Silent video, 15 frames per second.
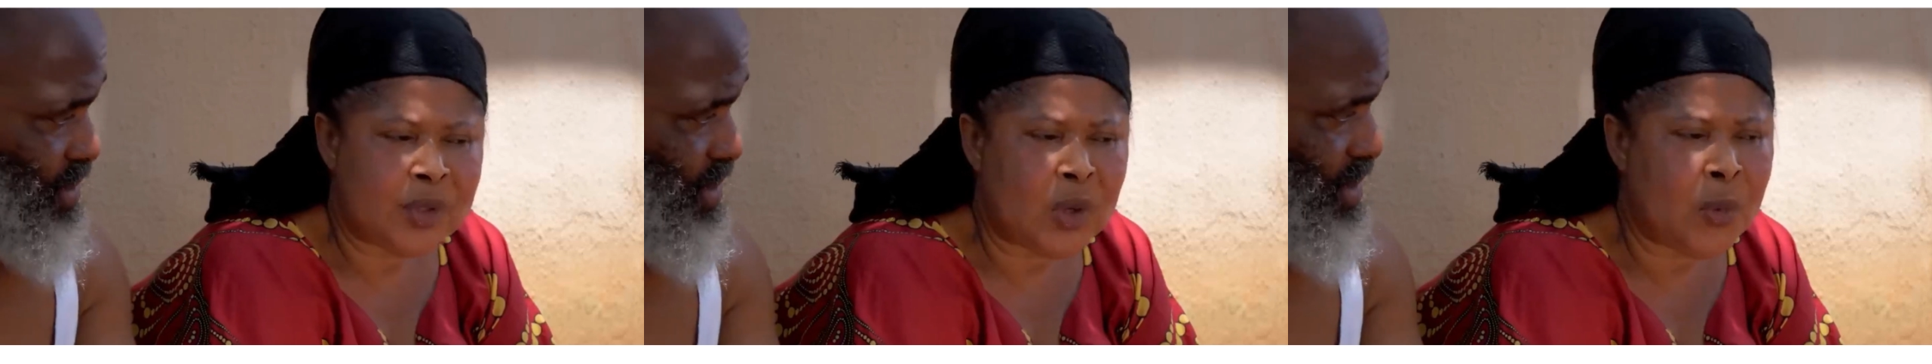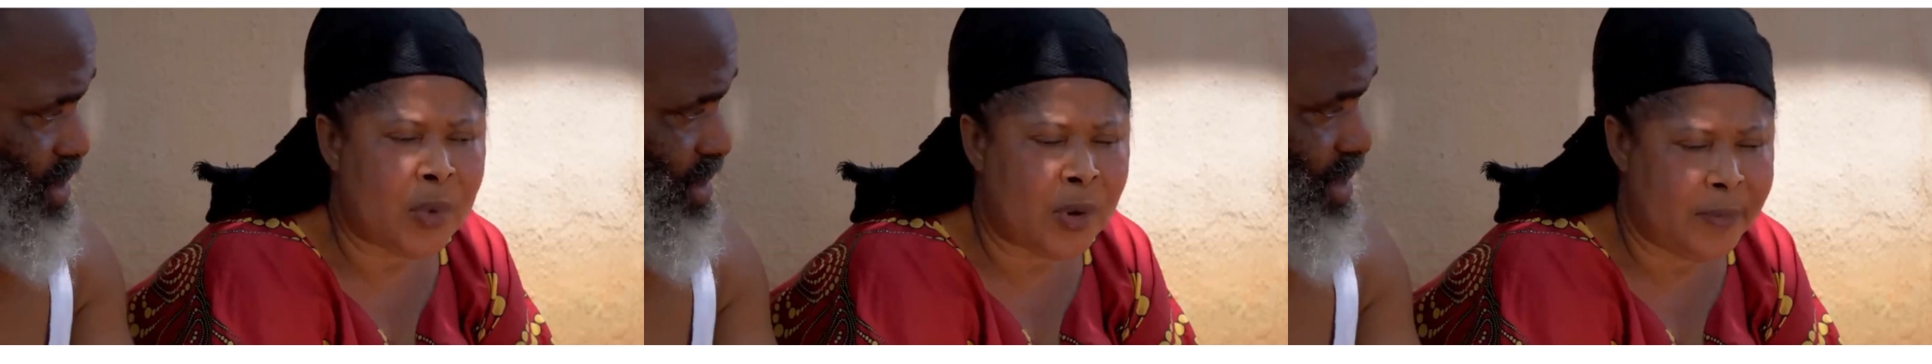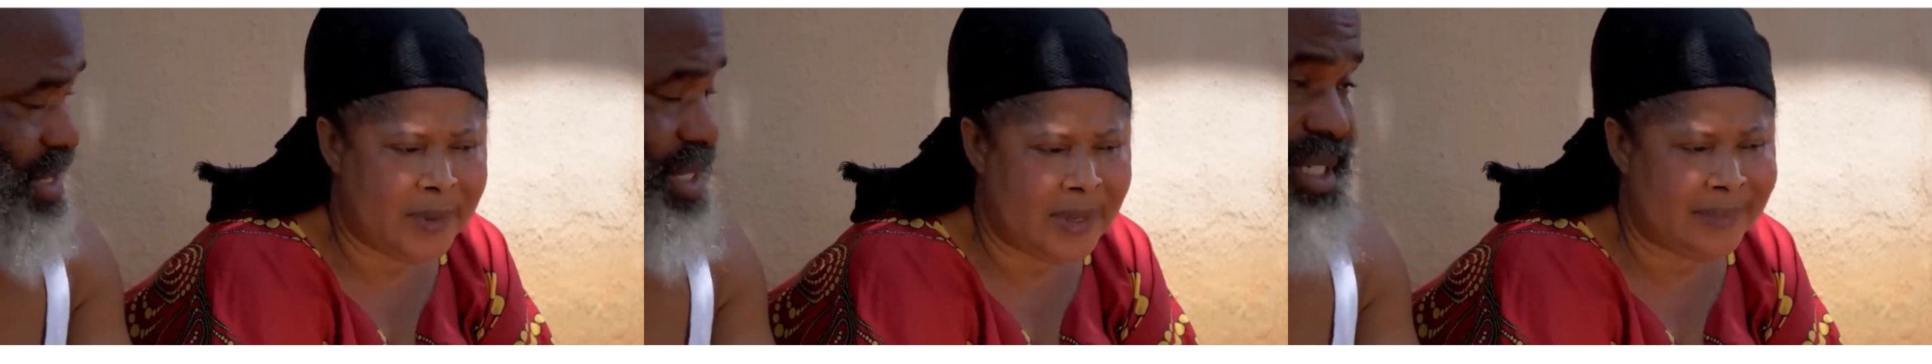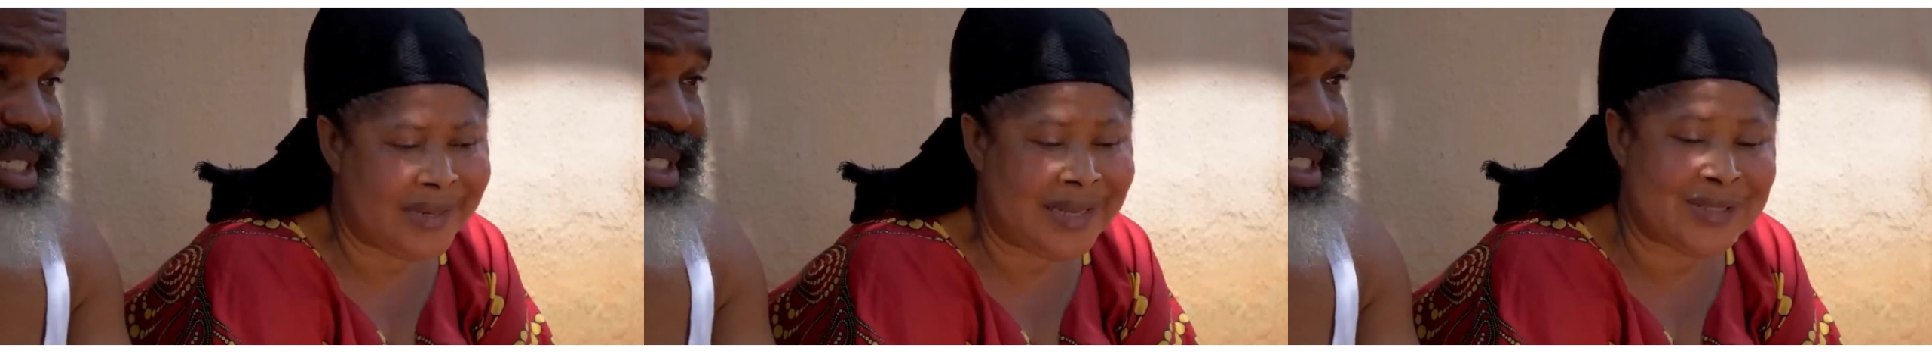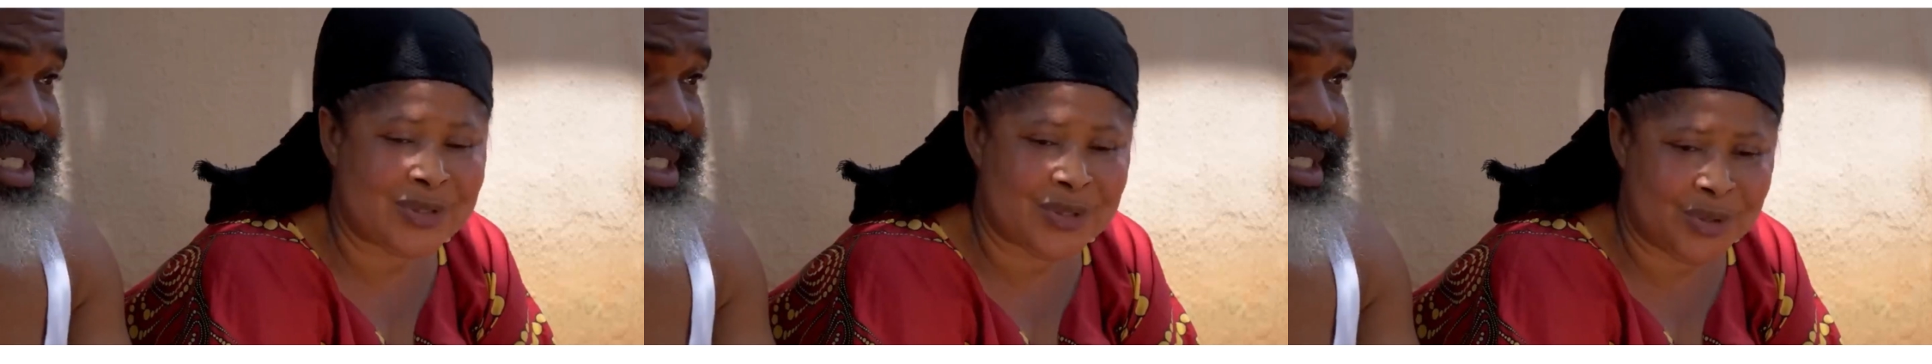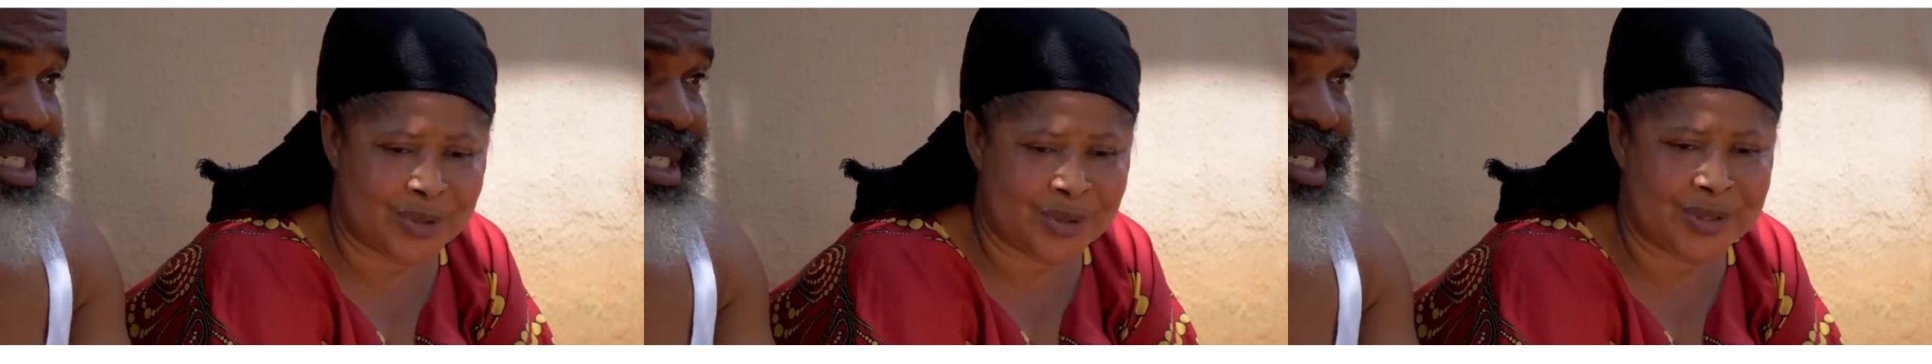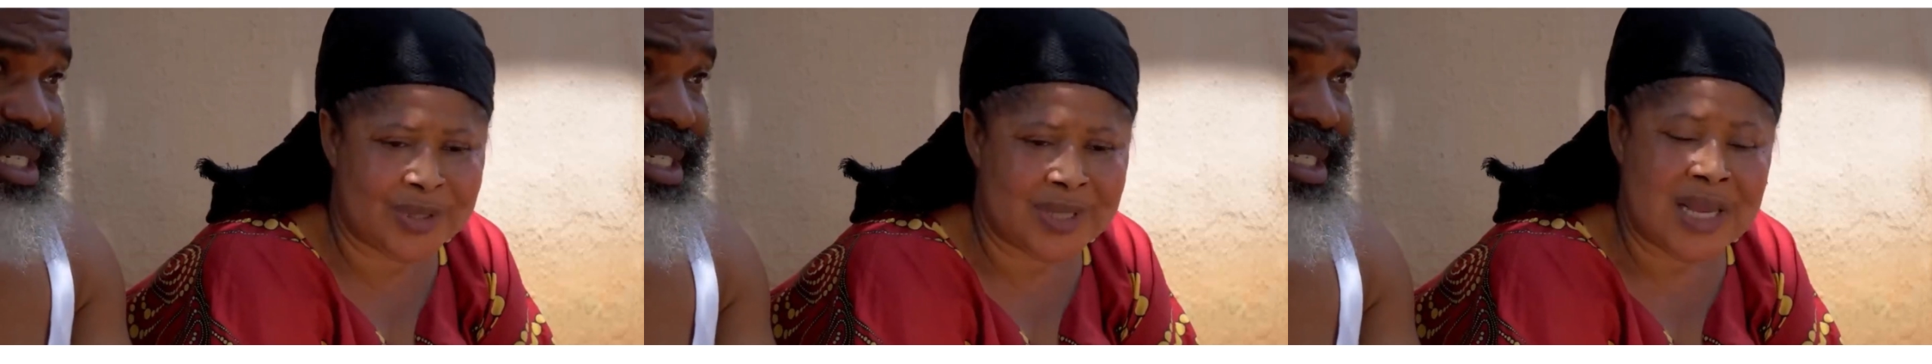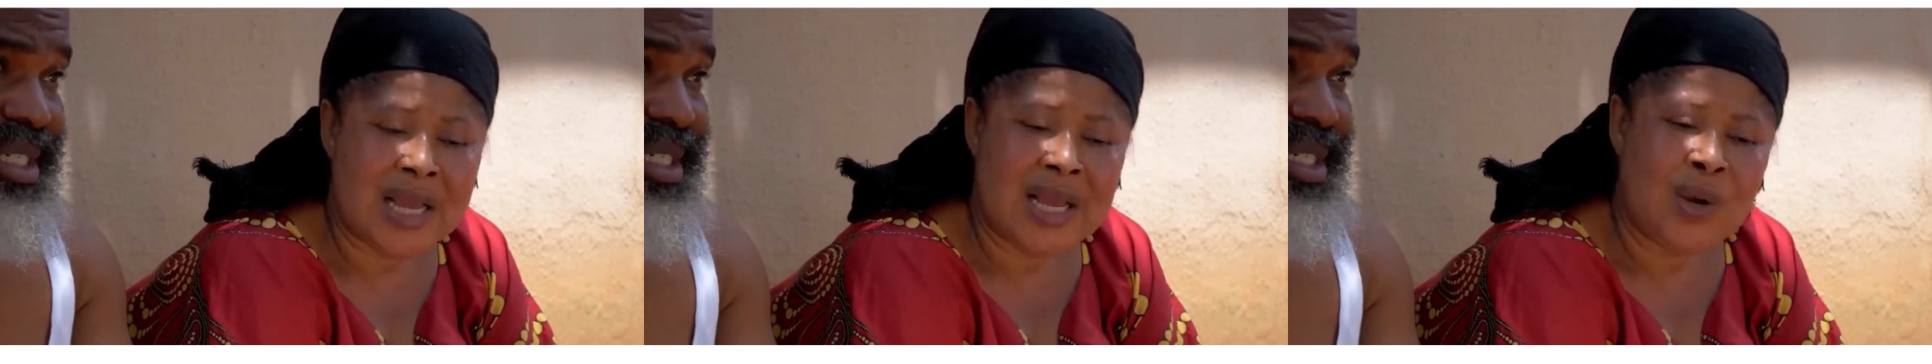No problem, that's good.
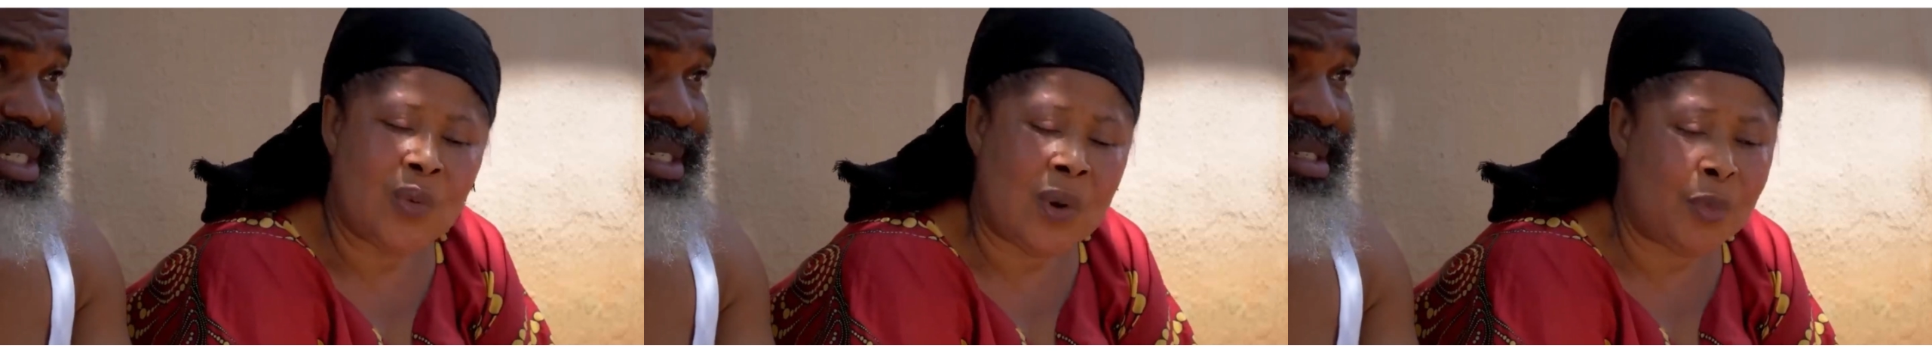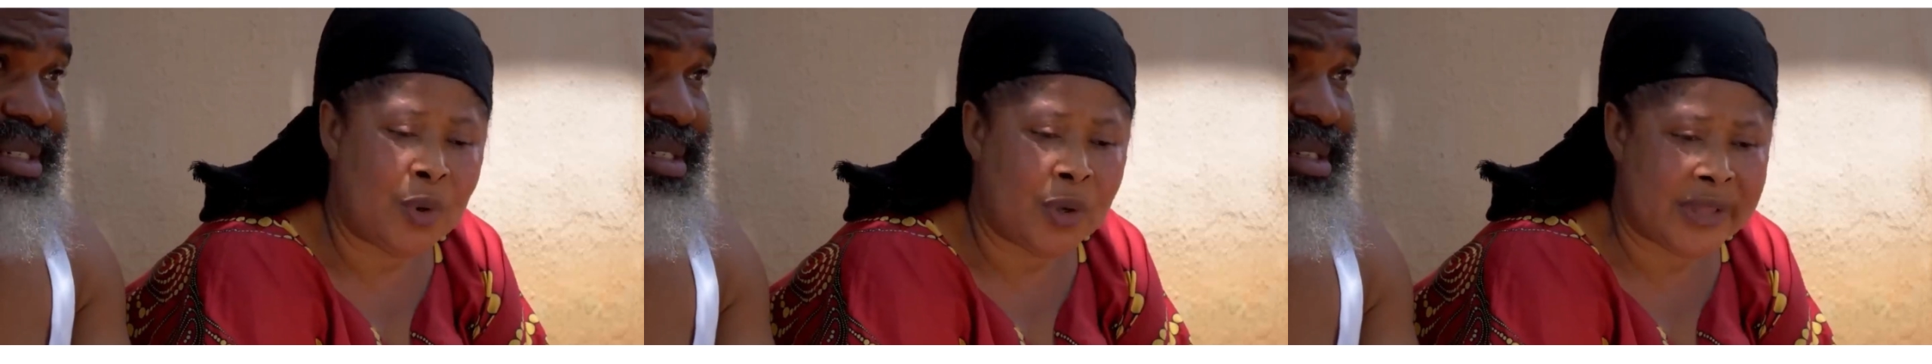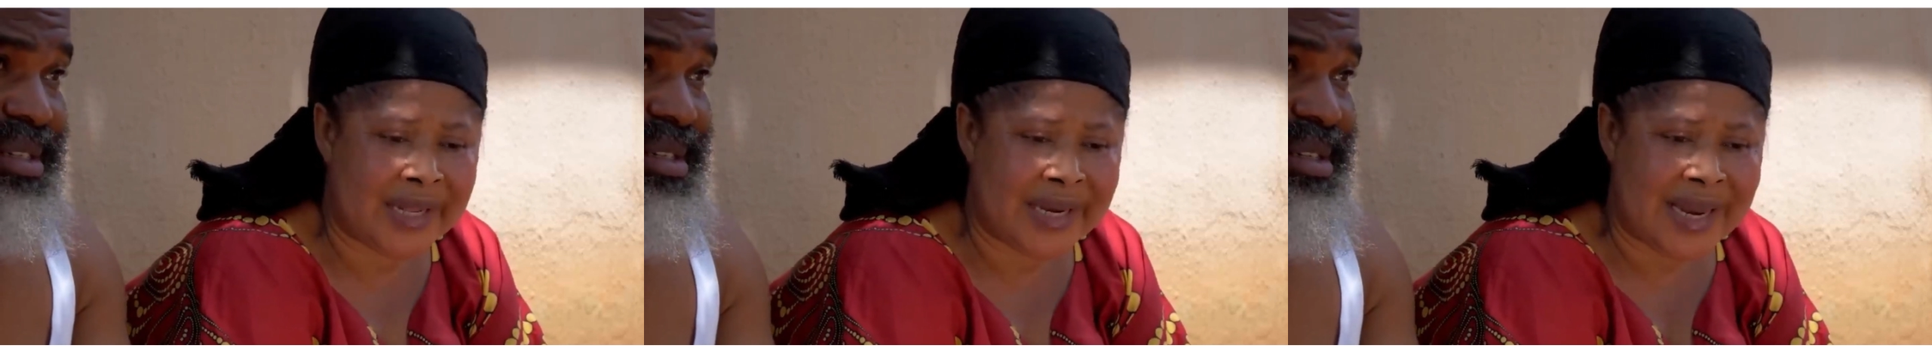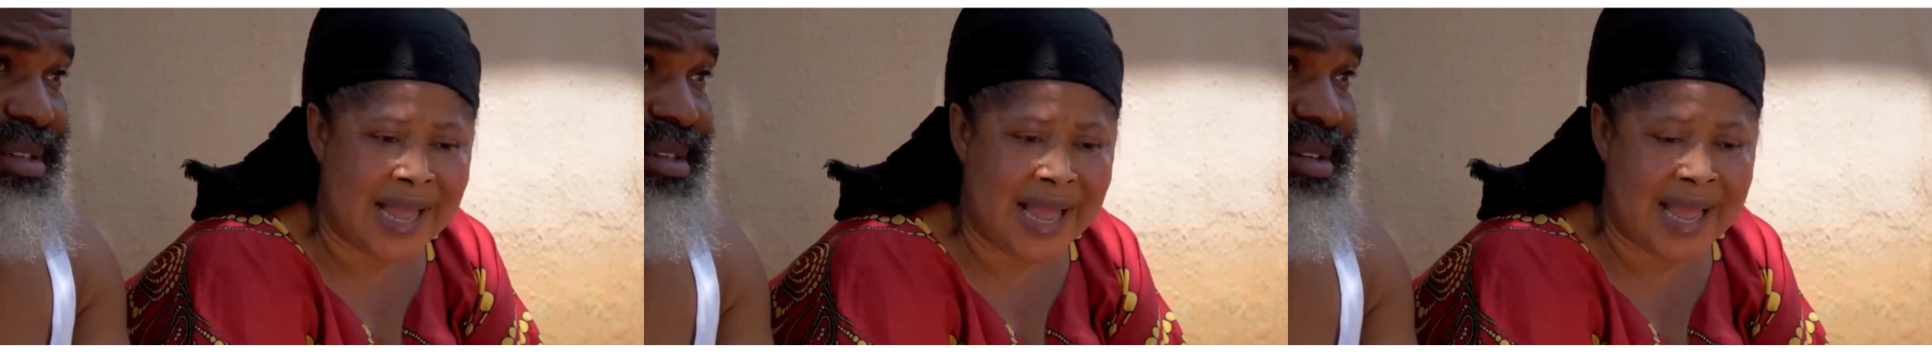One more thing,